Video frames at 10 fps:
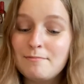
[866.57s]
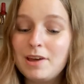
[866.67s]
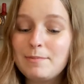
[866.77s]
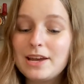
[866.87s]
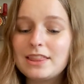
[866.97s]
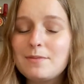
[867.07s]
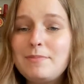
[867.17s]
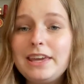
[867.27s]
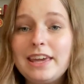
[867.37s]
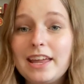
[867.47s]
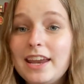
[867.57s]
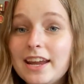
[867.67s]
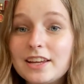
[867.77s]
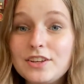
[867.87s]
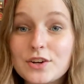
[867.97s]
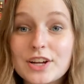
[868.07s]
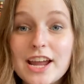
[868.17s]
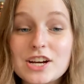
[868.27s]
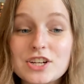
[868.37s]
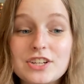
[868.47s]
maybe at the beginning, your
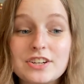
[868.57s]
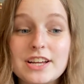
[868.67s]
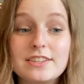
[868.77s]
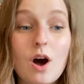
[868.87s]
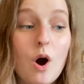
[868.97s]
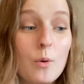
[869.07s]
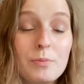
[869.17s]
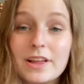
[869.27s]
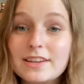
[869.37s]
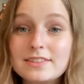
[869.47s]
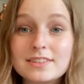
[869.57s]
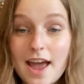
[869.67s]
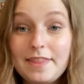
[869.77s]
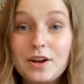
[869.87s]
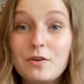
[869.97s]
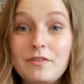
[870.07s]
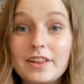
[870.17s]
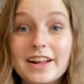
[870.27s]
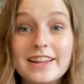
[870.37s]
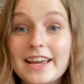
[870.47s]
character is hopeless and they don't
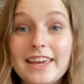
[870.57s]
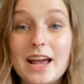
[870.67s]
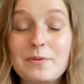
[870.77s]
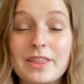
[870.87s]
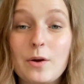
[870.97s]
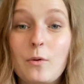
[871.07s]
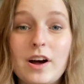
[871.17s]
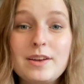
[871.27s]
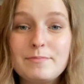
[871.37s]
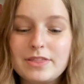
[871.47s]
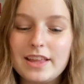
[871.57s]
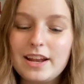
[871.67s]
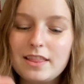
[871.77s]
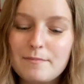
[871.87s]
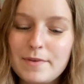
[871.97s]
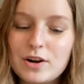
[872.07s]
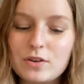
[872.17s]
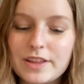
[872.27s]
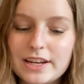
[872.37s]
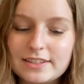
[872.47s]
feel like they can get what they want, but then in the
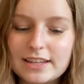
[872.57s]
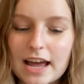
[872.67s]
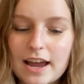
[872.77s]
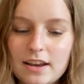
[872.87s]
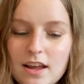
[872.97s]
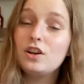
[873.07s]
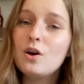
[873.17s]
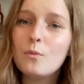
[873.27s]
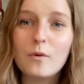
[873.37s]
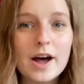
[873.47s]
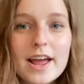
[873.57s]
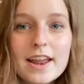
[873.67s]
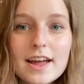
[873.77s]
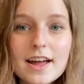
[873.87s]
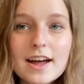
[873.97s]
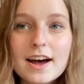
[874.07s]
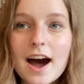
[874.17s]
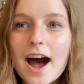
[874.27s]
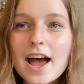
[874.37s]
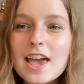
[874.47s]
middle, they decide, you know what?
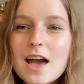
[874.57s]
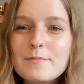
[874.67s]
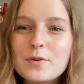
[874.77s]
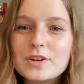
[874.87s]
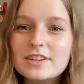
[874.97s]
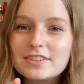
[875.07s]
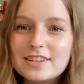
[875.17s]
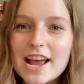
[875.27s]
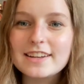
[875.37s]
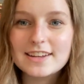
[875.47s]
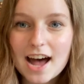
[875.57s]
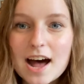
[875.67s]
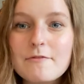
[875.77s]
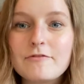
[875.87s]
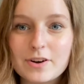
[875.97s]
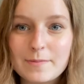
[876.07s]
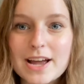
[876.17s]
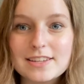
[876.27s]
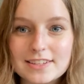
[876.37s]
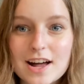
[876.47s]
I am going to stand up for
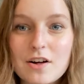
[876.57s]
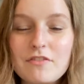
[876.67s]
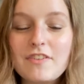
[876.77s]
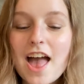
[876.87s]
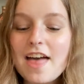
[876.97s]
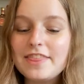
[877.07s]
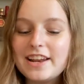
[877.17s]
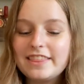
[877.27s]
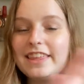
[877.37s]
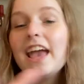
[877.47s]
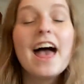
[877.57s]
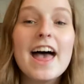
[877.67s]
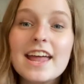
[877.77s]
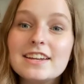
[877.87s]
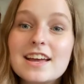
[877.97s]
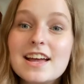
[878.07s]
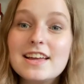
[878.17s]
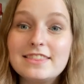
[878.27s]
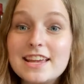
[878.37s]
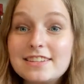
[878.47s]
myself, and then at the end,
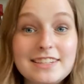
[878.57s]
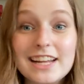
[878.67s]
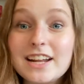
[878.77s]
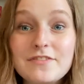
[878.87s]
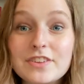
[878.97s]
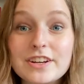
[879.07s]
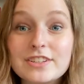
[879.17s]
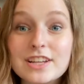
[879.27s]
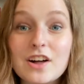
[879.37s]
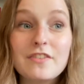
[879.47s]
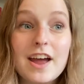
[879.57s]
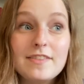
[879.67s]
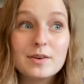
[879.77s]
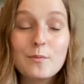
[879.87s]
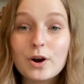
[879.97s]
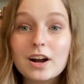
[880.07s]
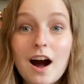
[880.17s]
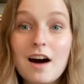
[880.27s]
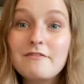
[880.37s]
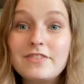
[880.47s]
they stand up for themselves and they're more
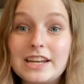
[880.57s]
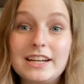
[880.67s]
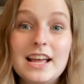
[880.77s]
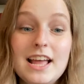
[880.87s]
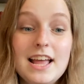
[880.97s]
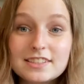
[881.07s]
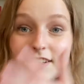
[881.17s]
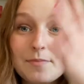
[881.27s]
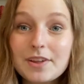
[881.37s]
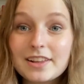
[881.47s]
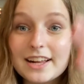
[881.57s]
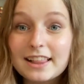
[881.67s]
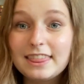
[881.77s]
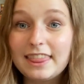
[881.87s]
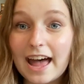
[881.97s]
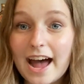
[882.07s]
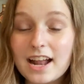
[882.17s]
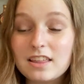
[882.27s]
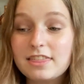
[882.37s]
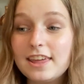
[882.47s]
confident. Something like
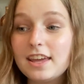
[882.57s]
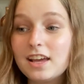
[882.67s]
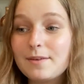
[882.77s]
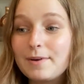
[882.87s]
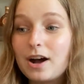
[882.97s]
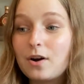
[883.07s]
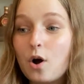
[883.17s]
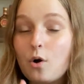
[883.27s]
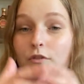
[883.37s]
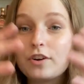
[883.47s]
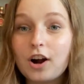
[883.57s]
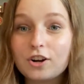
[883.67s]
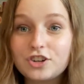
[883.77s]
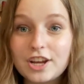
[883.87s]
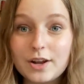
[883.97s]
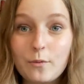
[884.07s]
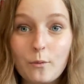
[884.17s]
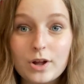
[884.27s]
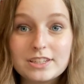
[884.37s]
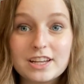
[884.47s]
that, thinking about
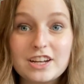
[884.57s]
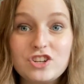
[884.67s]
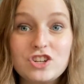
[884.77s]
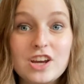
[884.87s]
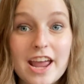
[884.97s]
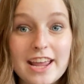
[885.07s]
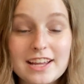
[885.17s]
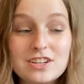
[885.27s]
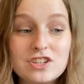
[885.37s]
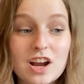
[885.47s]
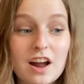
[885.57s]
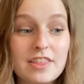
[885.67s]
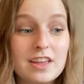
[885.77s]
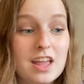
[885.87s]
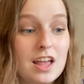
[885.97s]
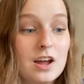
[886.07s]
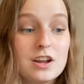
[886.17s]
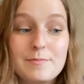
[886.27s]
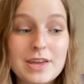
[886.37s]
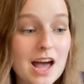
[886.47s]
overarching what's gonna change. Are they
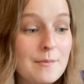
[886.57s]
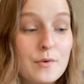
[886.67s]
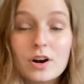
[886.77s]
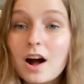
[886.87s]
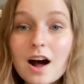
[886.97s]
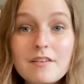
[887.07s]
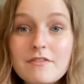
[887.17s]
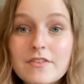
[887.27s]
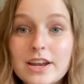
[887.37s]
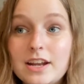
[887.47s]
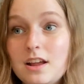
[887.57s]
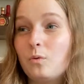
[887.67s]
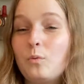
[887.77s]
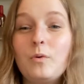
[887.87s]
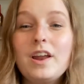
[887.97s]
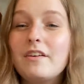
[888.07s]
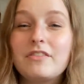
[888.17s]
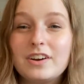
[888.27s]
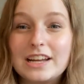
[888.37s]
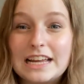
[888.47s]
gonna become more confident? Whatever it